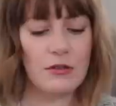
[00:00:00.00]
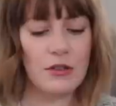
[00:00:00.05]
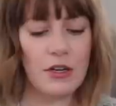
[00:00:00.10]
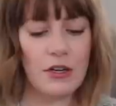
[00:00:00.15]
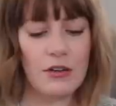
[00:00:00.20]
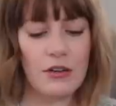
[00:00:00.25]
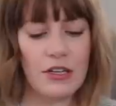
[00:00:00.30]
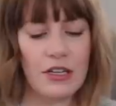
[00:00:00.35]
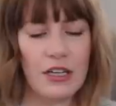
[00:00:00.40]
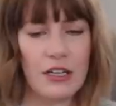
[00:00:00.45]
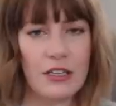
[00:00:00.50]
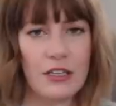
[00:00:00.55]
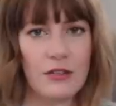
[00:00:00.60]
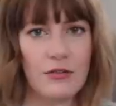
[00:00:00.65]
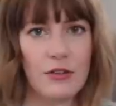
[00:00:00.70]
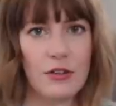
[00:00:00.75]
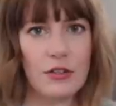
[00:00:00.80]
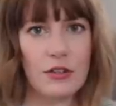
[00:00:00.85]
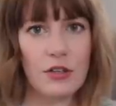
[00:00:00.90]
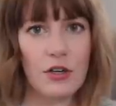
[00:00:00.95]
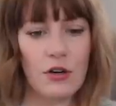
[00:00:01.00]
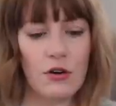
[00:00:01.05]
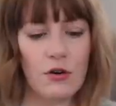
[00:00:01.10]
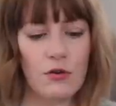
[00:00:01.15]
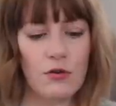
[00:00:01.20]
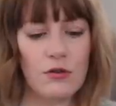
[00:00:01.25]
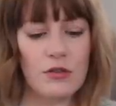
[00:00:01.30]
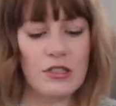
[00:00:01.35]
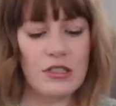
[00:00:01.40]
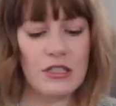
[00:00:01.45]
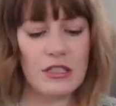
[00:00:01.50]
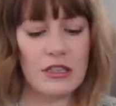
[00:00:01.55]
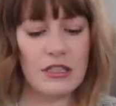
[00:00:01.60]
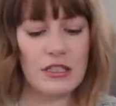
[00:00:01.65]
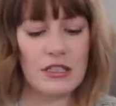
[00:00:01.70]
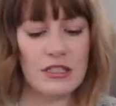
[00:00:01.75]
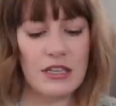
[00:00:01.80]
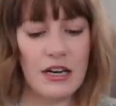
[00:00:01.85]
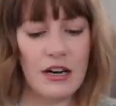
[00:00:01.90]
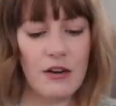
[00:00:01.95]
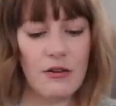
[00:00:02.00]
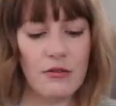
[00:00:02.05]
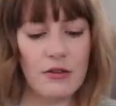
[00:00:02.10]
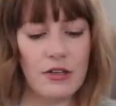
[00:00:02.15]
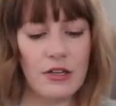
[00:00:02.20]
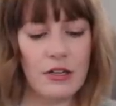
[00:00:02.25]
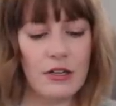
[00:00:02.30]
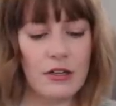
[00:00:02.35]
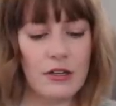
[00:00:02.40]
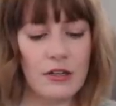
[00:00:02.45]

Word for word: around to get different tones in the sound.